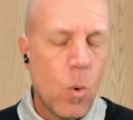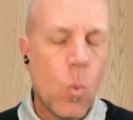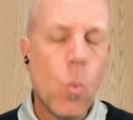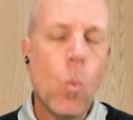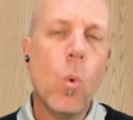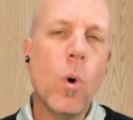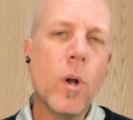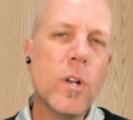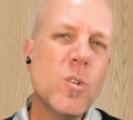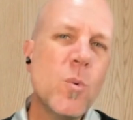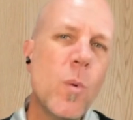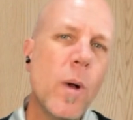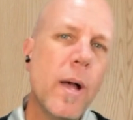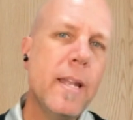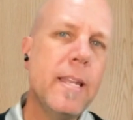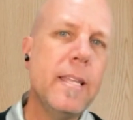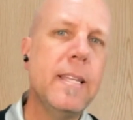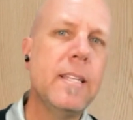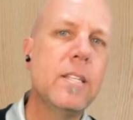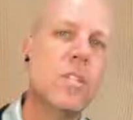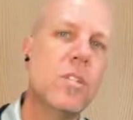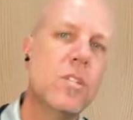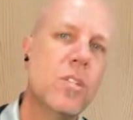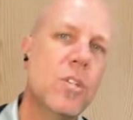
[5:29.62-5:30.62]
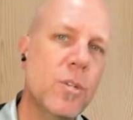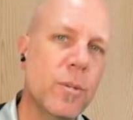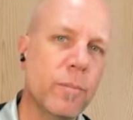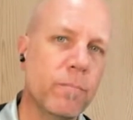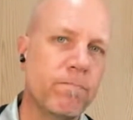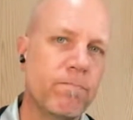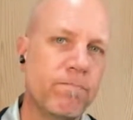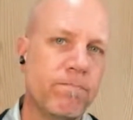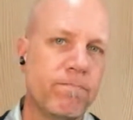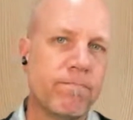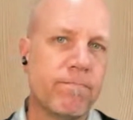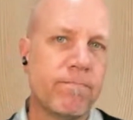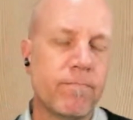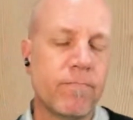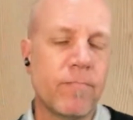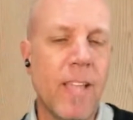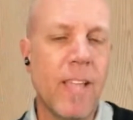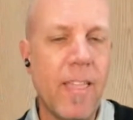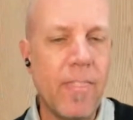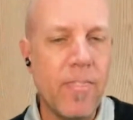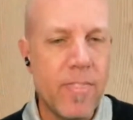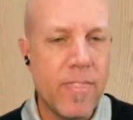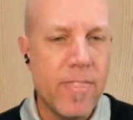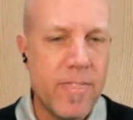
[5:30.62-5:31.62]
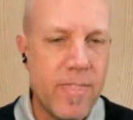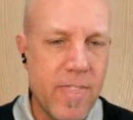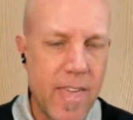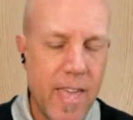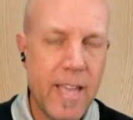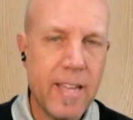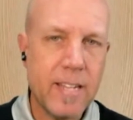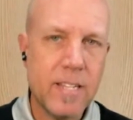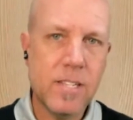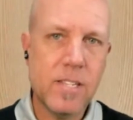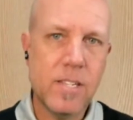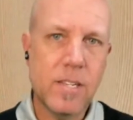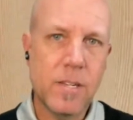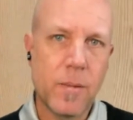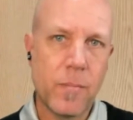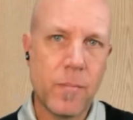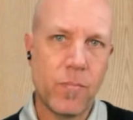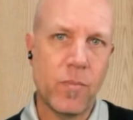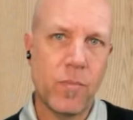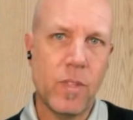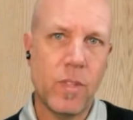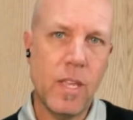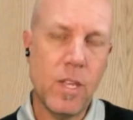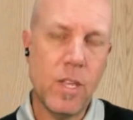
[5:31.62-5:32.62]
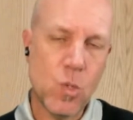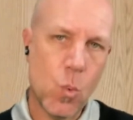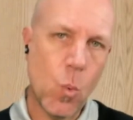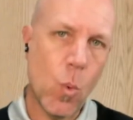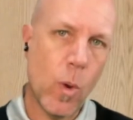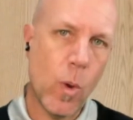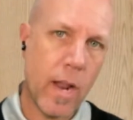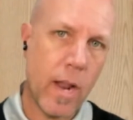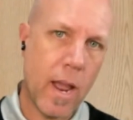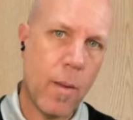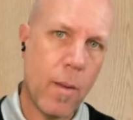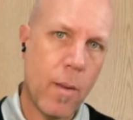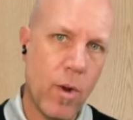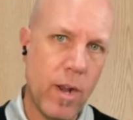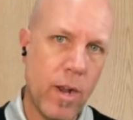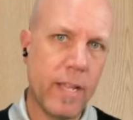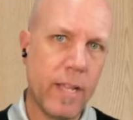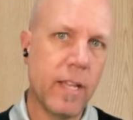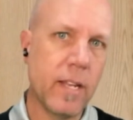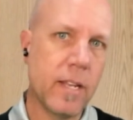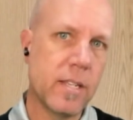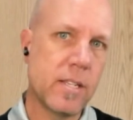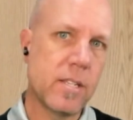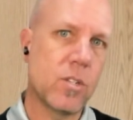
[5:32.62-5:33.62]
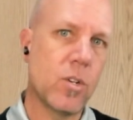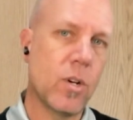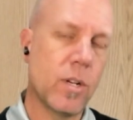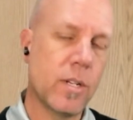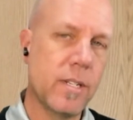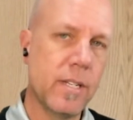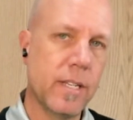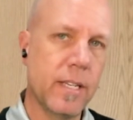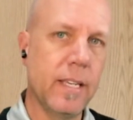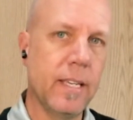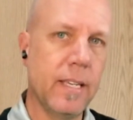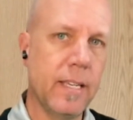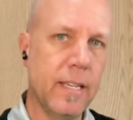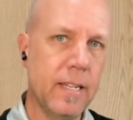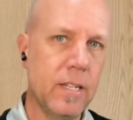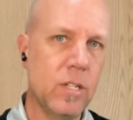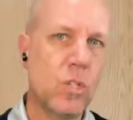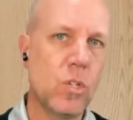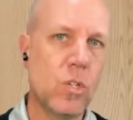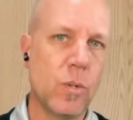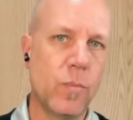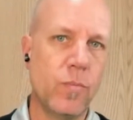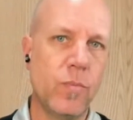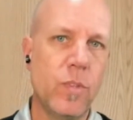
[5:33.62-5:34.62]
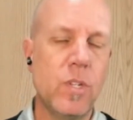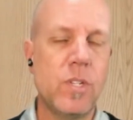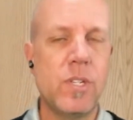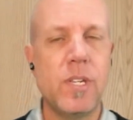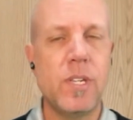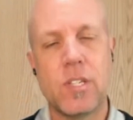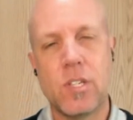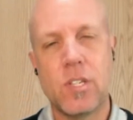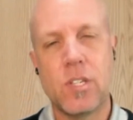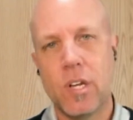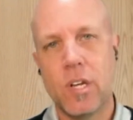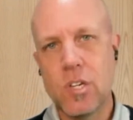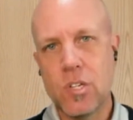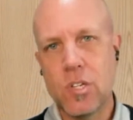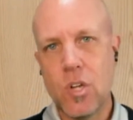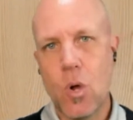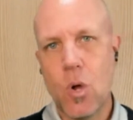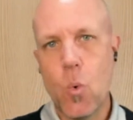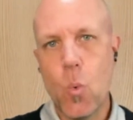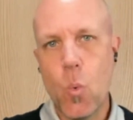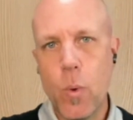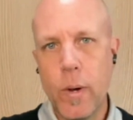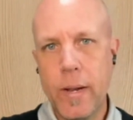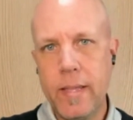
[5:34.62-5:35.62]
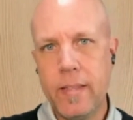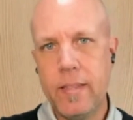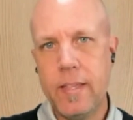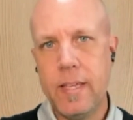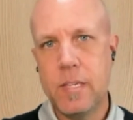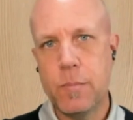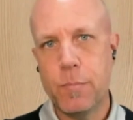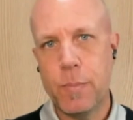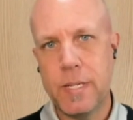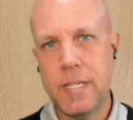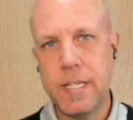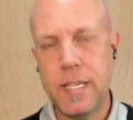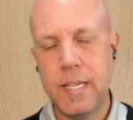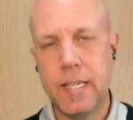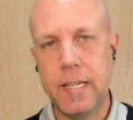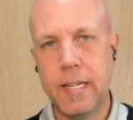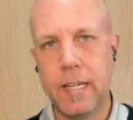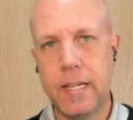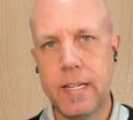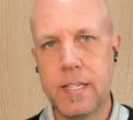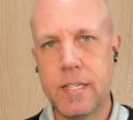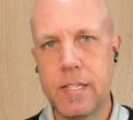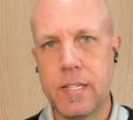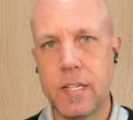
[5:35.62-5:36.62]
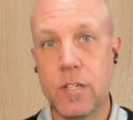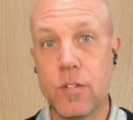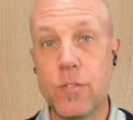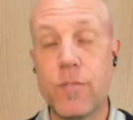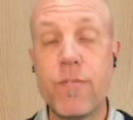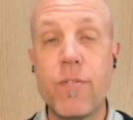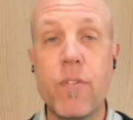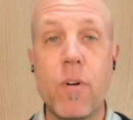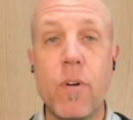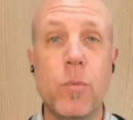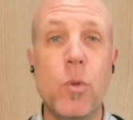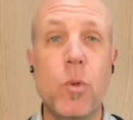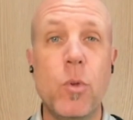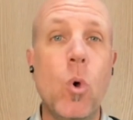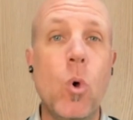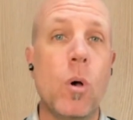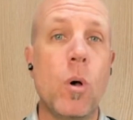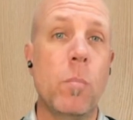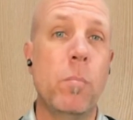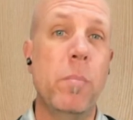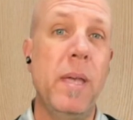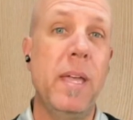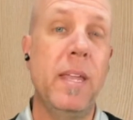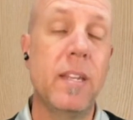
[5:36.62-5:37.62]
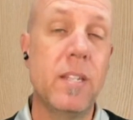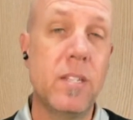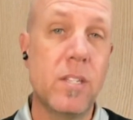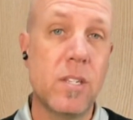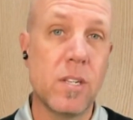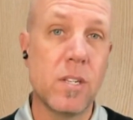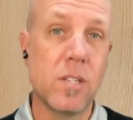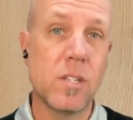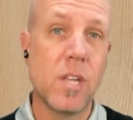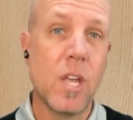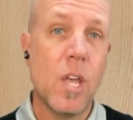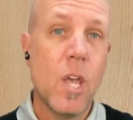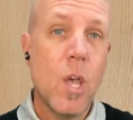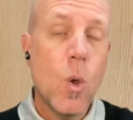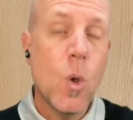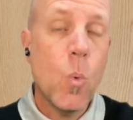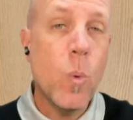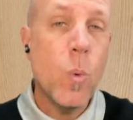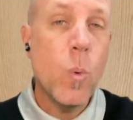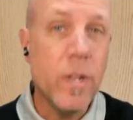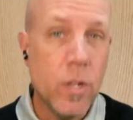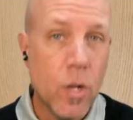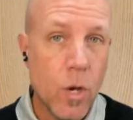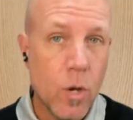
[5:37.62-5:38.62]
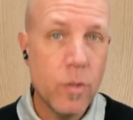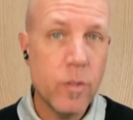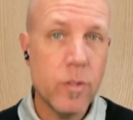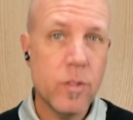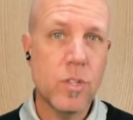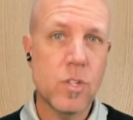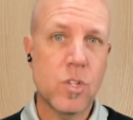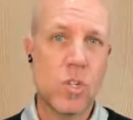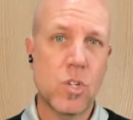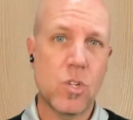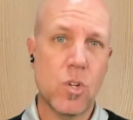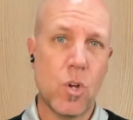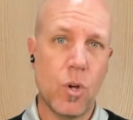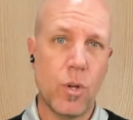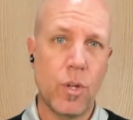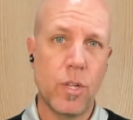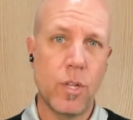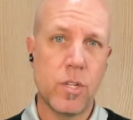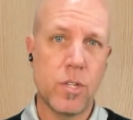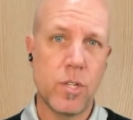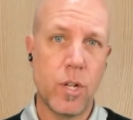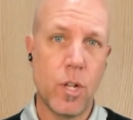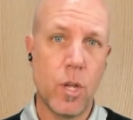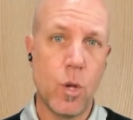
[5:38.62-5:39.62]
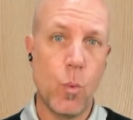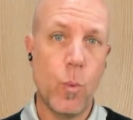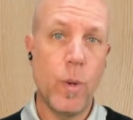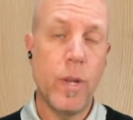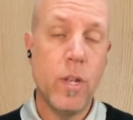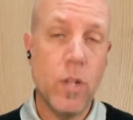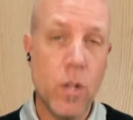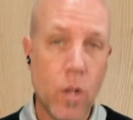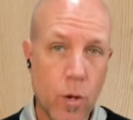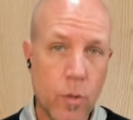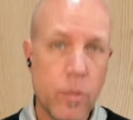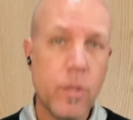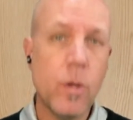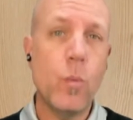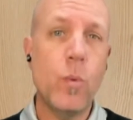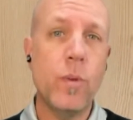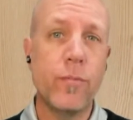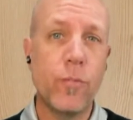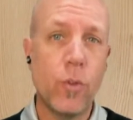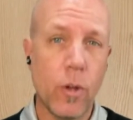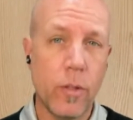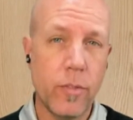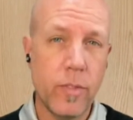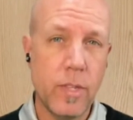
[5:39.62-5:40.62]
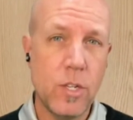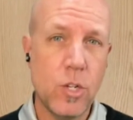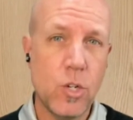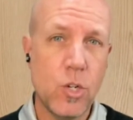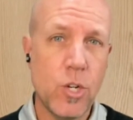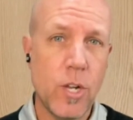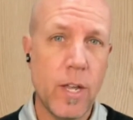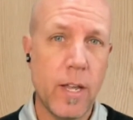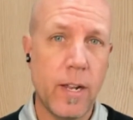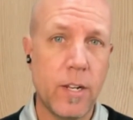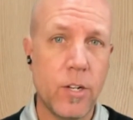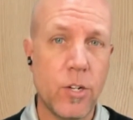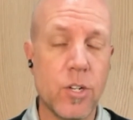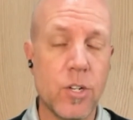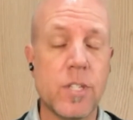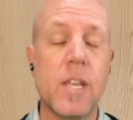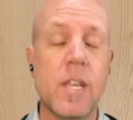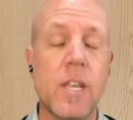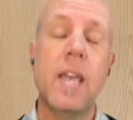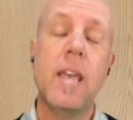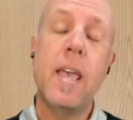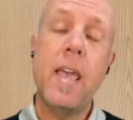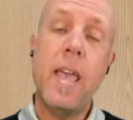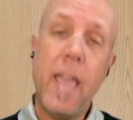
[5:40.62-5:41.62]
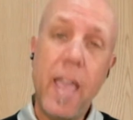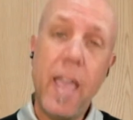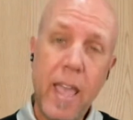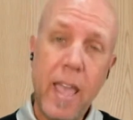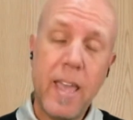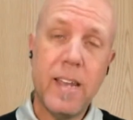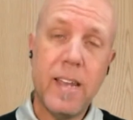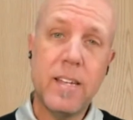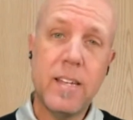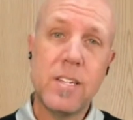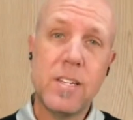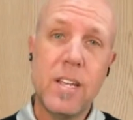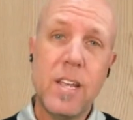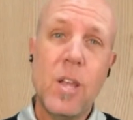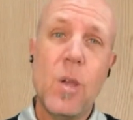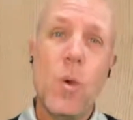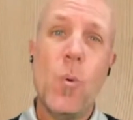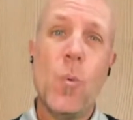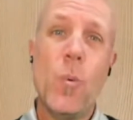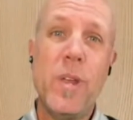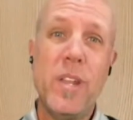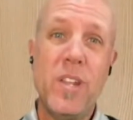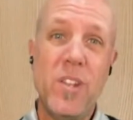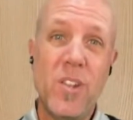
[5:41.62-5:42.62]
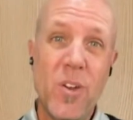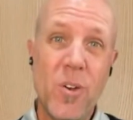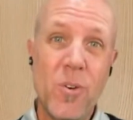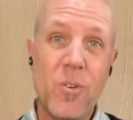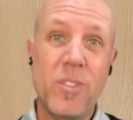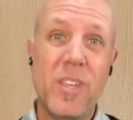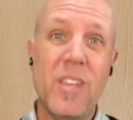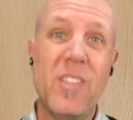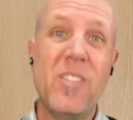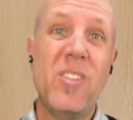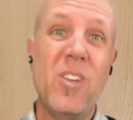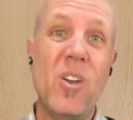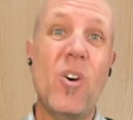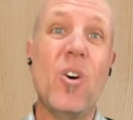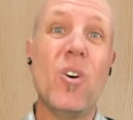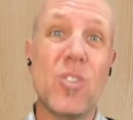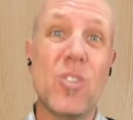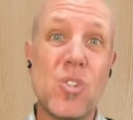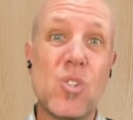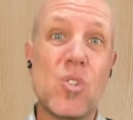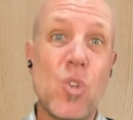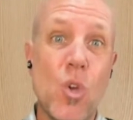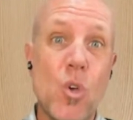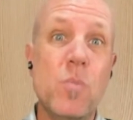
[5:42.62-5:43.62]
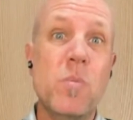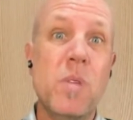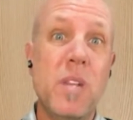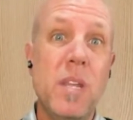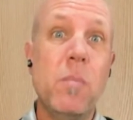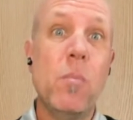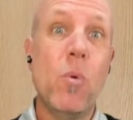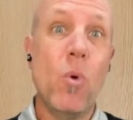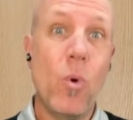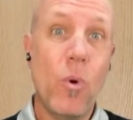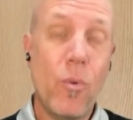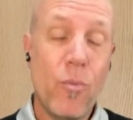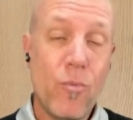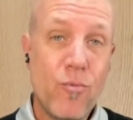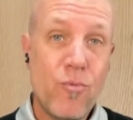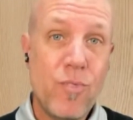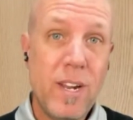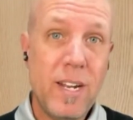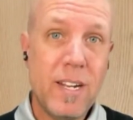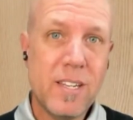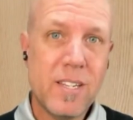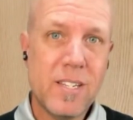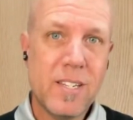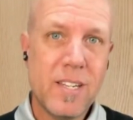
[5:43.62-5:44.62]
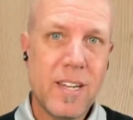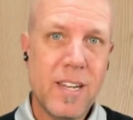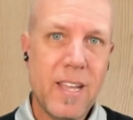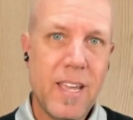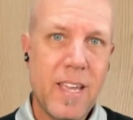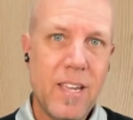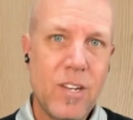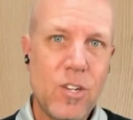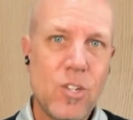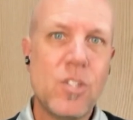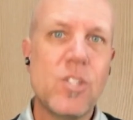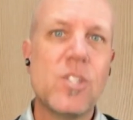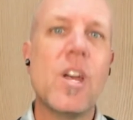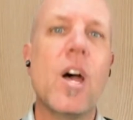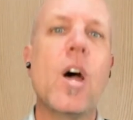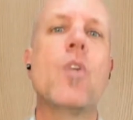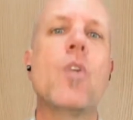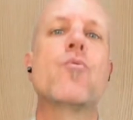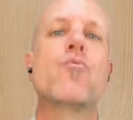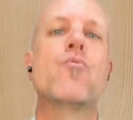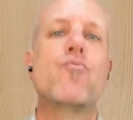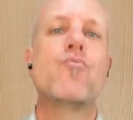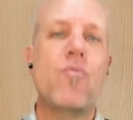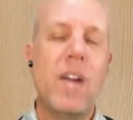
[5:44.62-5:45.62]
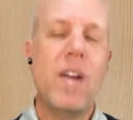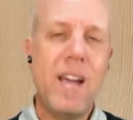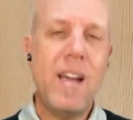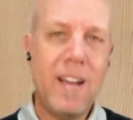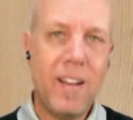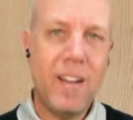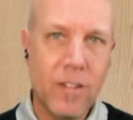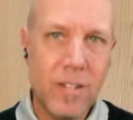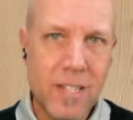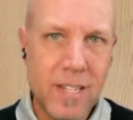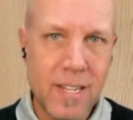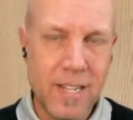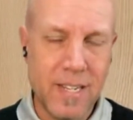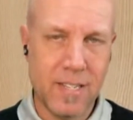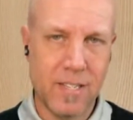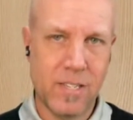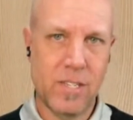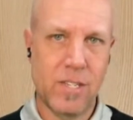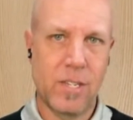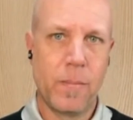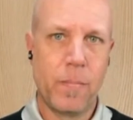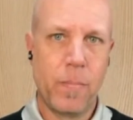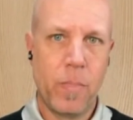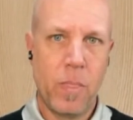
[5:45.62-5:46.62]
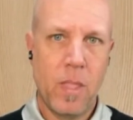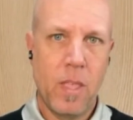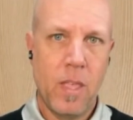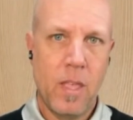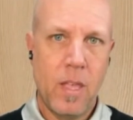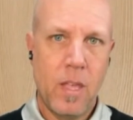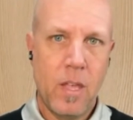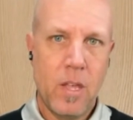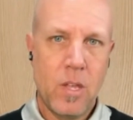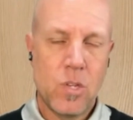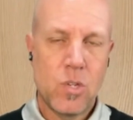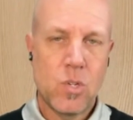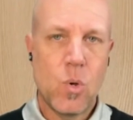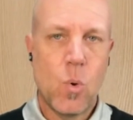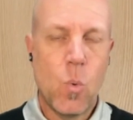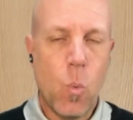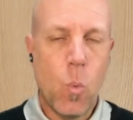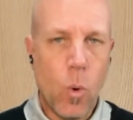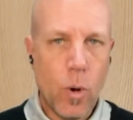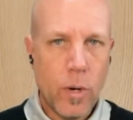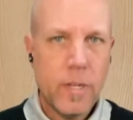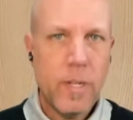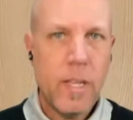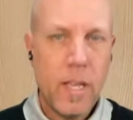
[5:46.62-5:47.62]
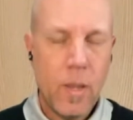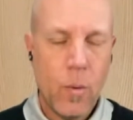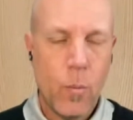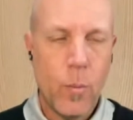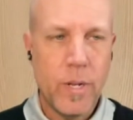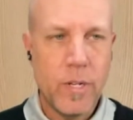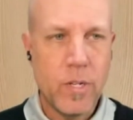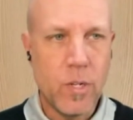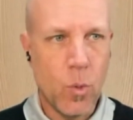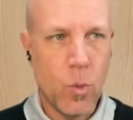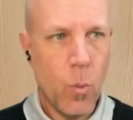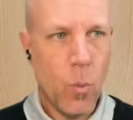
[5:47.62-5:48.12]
What do I need to do? And that is what I'm really going to start digging into. You see, it's going to start winning these particular listings from your competitors. We know that the stock is low. We know that we've got these challenges. And we know that there are so many more real estate agents around us. So what can we do?